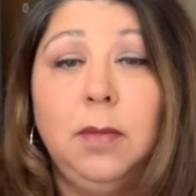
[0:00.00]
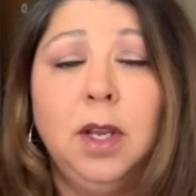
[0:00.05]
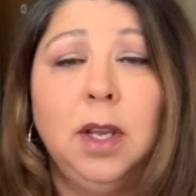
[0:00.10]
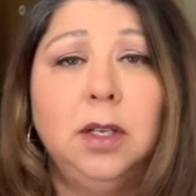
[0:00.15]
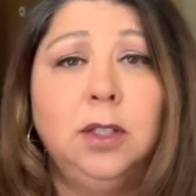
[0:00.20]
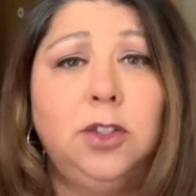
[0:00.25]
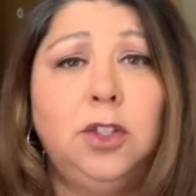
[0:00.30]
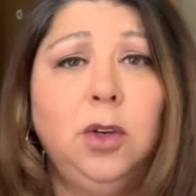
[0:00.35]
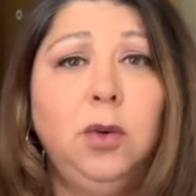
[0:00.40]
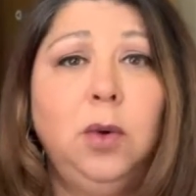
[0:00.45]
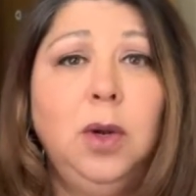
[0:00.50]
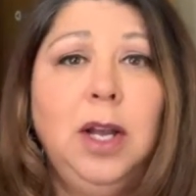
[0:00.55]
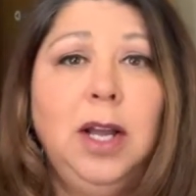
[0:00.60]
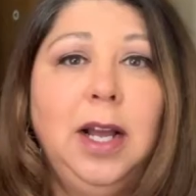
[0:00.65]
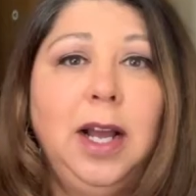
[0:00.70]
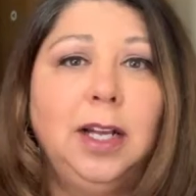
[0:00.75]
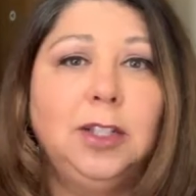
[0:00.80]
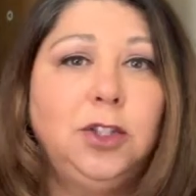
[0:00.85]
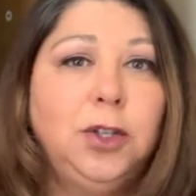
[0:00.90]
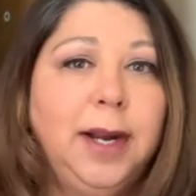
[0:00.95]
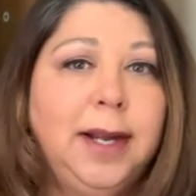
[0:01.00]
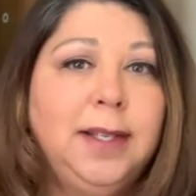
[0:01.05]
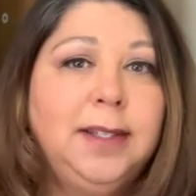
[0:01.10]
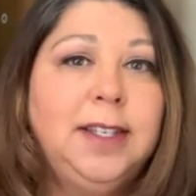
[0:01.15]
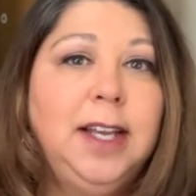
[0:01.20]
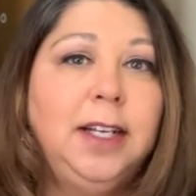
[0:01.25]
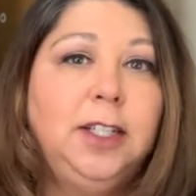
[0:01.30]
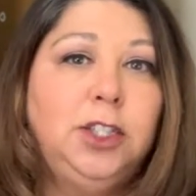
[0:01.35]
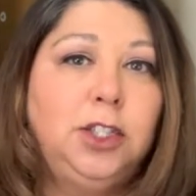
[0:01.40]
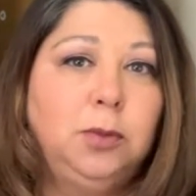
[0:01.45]
So a
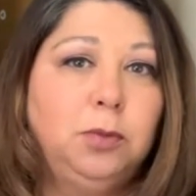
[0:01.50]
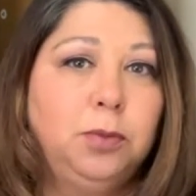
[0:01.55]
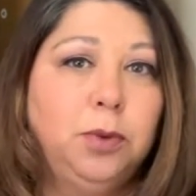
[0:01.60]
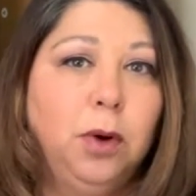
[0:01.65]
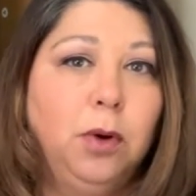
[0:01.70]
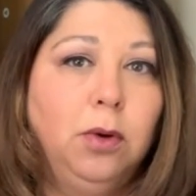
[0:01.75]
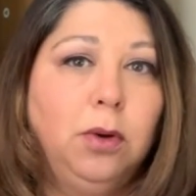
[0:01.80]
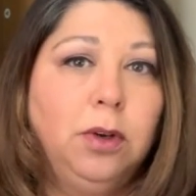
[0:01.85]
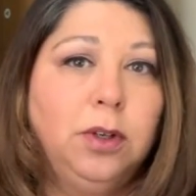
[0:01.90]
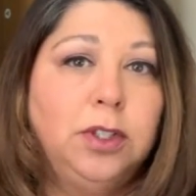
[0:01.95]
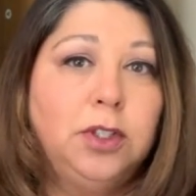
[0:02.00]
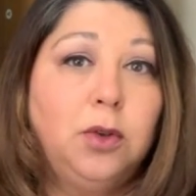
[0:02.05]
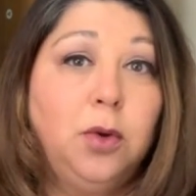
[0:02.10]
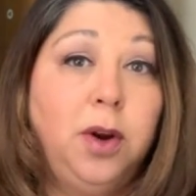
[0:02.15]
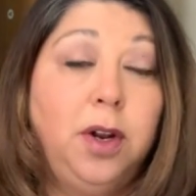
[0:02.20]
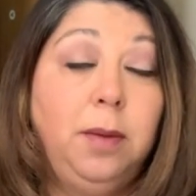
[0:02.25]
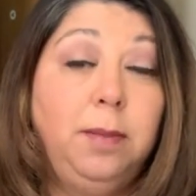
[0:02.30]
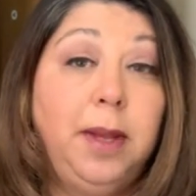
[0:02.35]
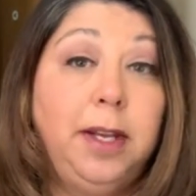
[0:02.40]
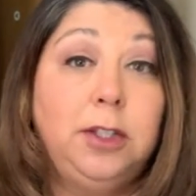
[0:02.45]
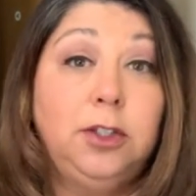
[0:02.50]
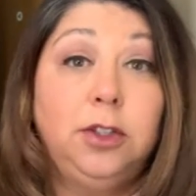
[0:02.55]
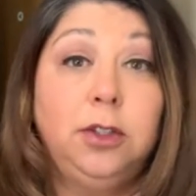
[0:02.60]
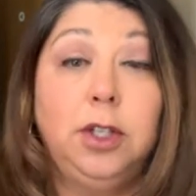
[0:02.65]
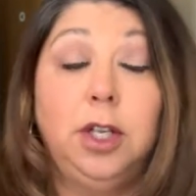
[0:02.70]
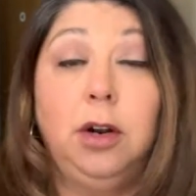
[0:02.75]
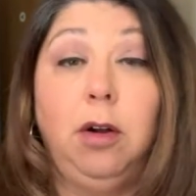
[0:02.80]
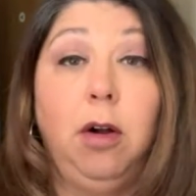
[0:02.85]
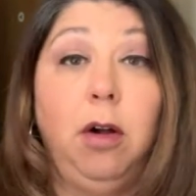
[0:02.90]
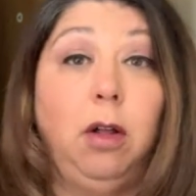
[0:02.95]
transaction broker is going to make sure
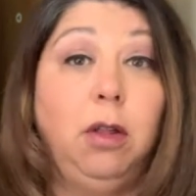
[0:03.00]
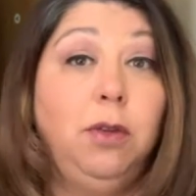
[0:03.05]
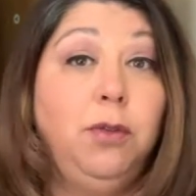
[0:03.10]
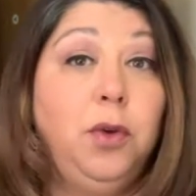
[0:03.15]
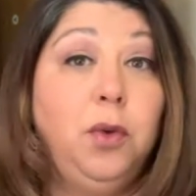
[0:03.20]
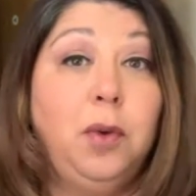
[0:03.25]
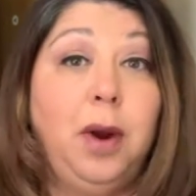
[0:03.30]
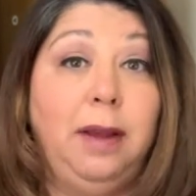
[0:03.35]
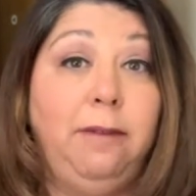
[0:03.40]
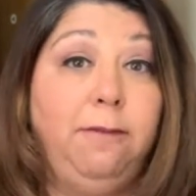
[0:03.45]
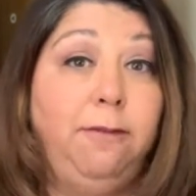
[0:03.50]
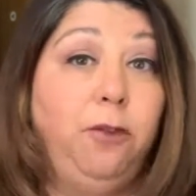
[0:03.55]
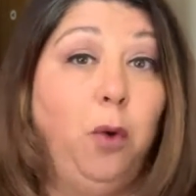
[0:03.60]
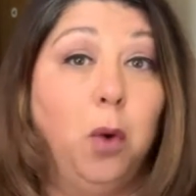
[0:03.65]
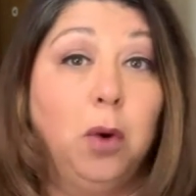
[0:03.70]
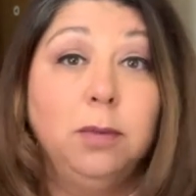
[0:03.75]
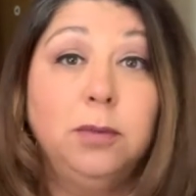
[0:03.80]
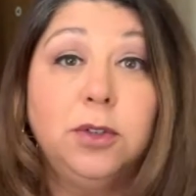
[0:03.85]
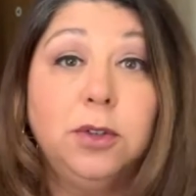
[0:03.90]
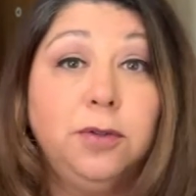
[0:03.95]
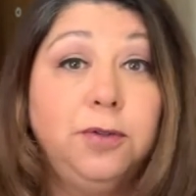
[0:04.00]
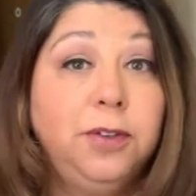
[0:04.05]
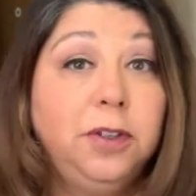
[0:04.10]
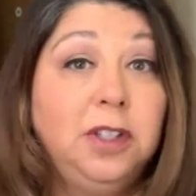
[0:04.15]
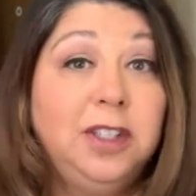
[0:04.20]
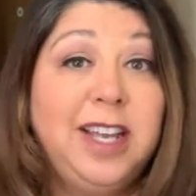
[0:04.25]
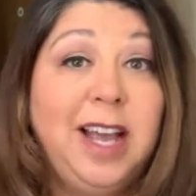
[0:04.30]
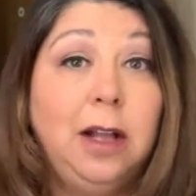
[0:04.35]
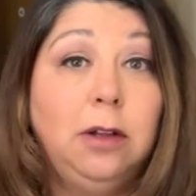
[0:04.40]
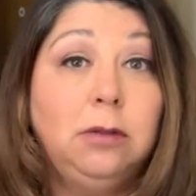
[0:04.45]
that all of the right forms are
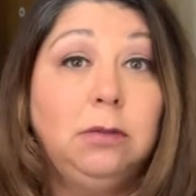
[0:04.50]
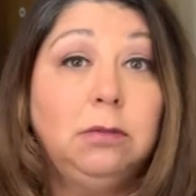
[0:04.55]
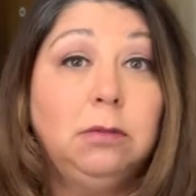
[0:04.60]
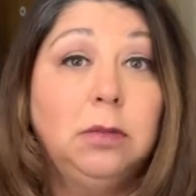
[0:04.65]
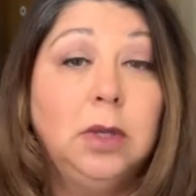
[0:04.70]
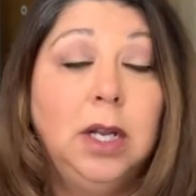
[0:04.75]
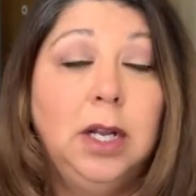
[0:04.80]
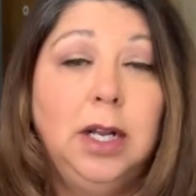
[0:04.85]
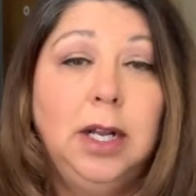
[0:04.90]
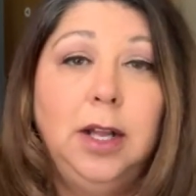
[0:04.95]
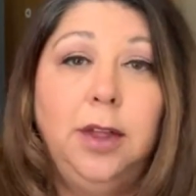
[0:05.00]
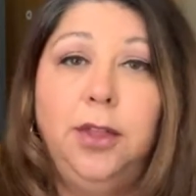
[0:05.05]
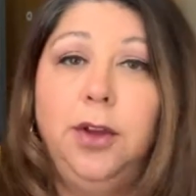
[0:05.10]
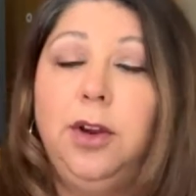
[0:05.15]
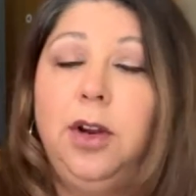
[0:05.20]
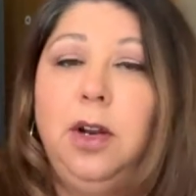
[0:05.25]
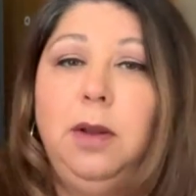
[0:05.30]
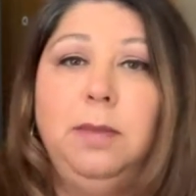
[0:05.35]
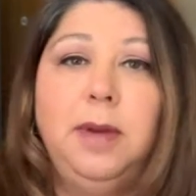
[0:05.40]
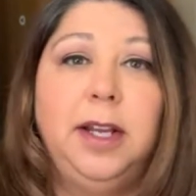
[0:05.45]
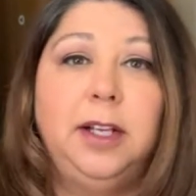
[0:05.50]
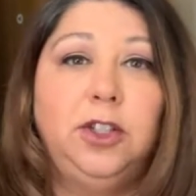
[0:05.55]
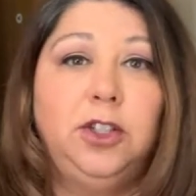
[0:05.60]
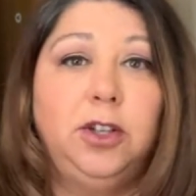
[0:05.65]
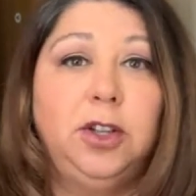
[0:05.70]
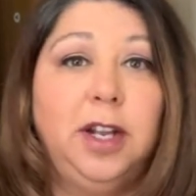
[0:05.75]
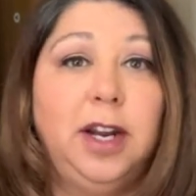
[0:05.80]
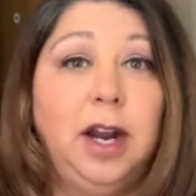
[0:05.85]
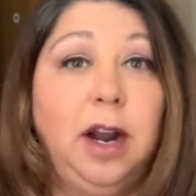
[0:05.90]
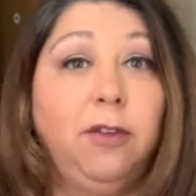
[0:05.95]
filled out. They're going to make sure
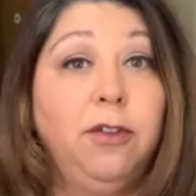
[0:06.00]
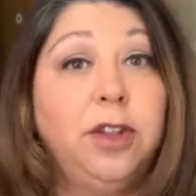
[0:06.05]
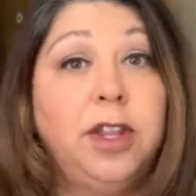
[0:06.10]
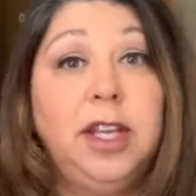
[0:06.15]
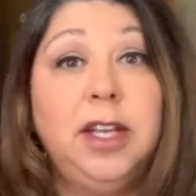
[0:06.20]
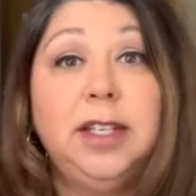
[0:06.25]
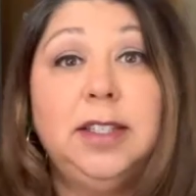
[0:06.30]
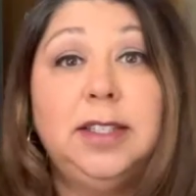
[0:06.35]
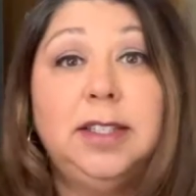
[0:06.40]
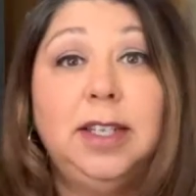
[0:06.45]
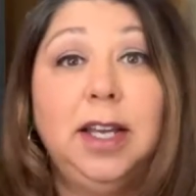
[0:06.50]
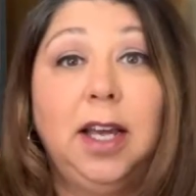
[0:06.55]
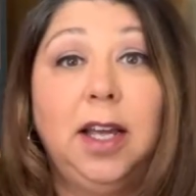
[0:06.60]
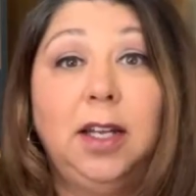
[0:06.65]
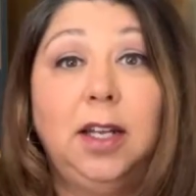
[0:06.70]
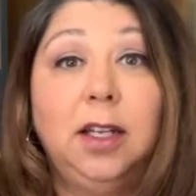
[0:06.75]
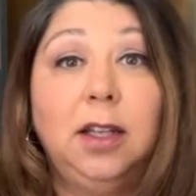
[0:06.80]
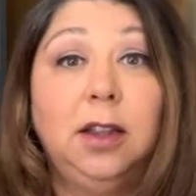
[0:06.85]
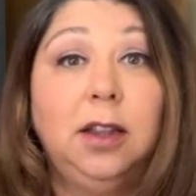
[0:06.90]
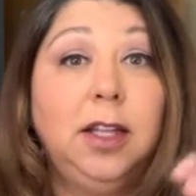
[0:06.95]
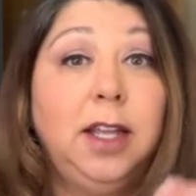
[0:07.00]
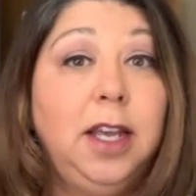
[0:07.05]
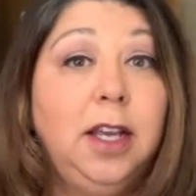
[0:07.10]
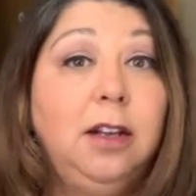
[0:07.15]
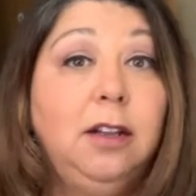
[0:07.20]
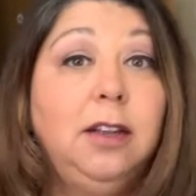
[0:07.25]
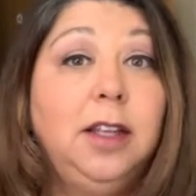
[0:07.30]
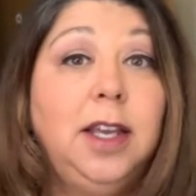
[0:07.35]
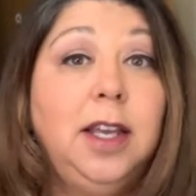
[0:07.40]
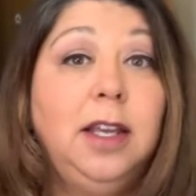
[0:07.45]
that everything is done
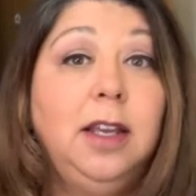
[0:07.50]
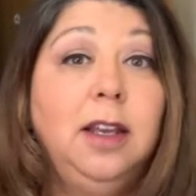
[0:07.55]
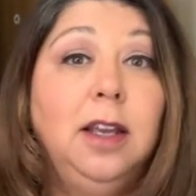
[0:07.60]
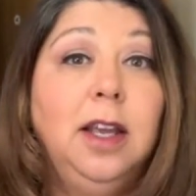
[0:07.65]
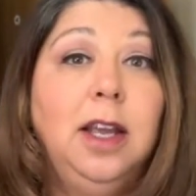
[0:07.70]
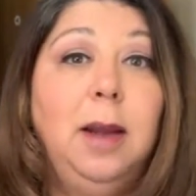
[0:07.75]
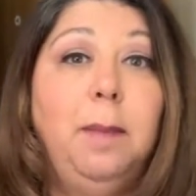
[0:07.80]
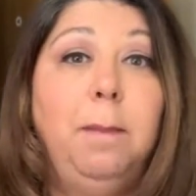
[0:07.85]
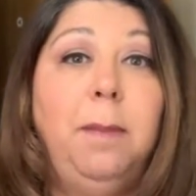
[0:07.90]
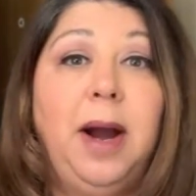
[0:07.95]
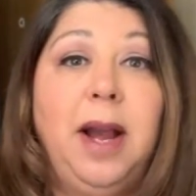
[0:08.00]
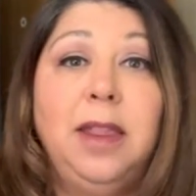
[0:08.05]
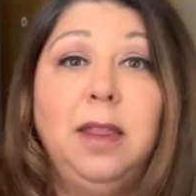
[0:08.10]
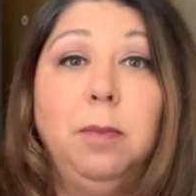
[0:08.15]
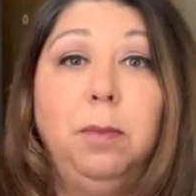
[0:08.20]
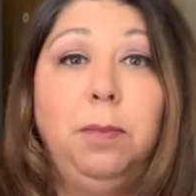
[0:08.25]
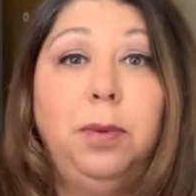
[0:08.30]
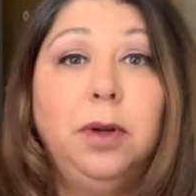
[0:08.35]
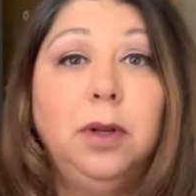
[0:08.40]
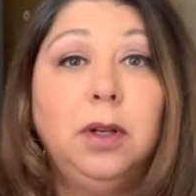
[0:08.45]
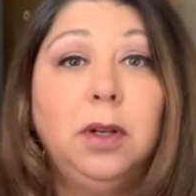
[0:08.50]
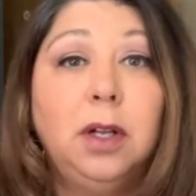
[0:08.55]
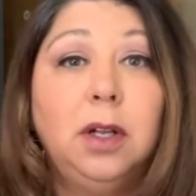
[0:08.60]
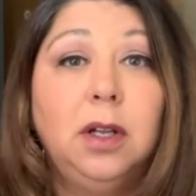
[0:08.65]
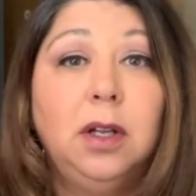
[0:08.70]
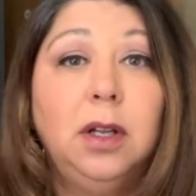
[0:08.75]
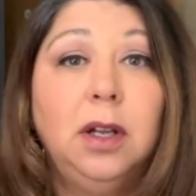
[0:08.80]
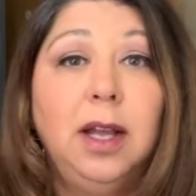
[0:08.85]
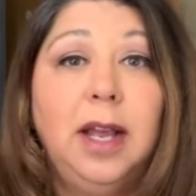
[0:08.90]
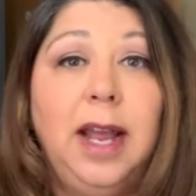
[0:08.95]
legally by the book,
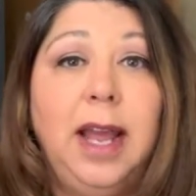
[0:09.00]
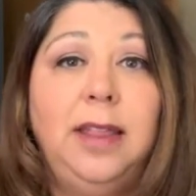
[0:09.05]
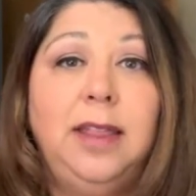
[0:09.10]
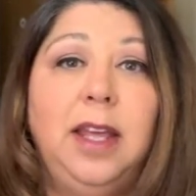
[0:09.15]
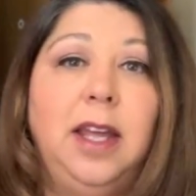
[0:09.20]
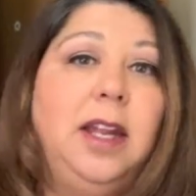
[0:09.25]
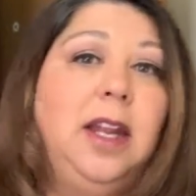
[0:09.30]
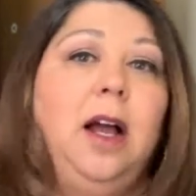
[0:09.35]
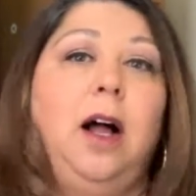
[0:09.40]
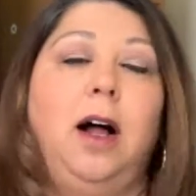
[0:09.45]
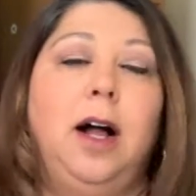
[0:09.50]
and that